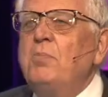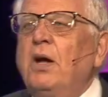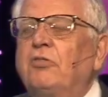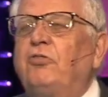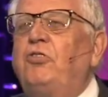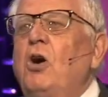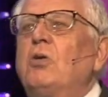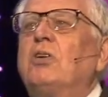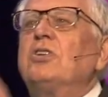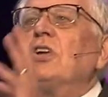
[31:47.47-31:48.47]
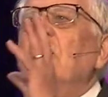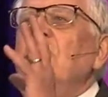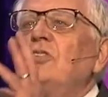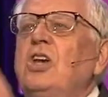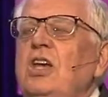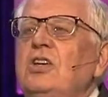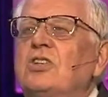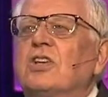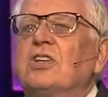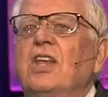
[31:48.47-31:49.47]
But focus on
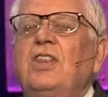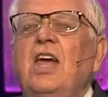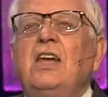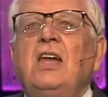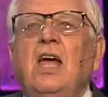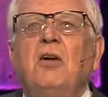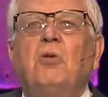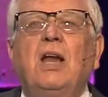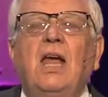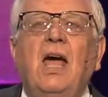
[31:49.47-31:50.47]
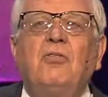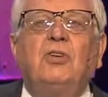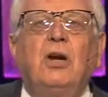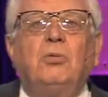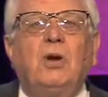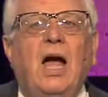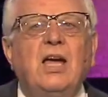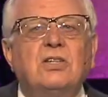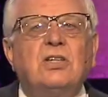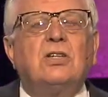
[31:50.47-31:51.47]
Jesus, and then whatever
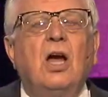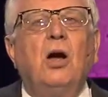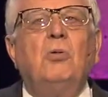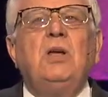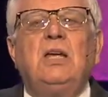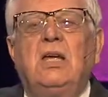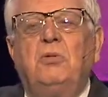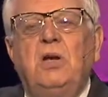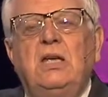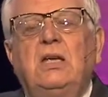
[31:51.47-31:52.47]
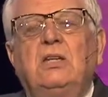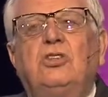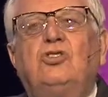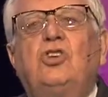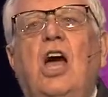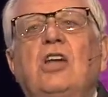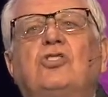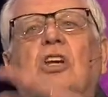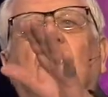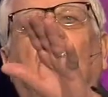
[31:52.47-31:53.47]
arises, we, we
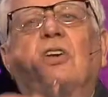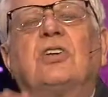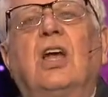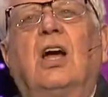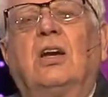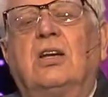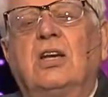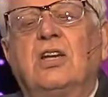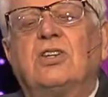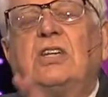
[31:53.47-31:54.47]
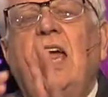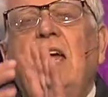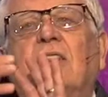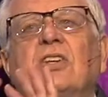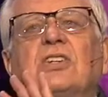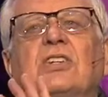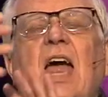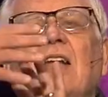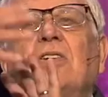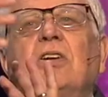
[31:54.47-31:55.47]
judge it or, or take the
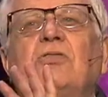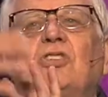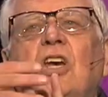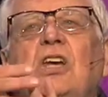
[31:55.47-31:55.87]
standard of